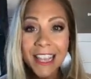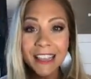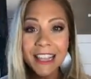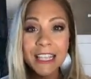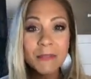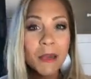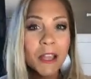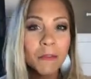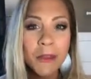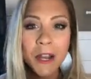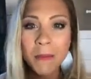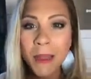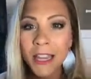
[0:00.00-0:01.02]
This month
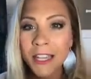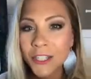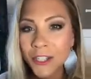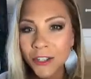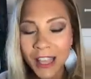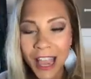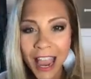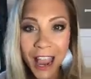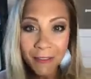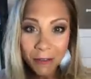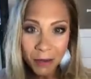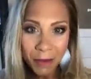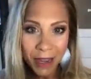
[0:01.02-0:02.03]
we are making sure that
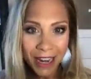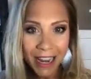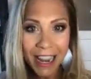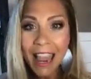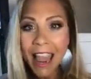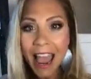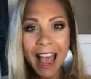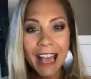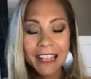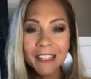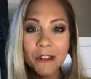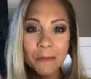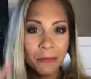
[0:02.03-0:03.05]
everybody has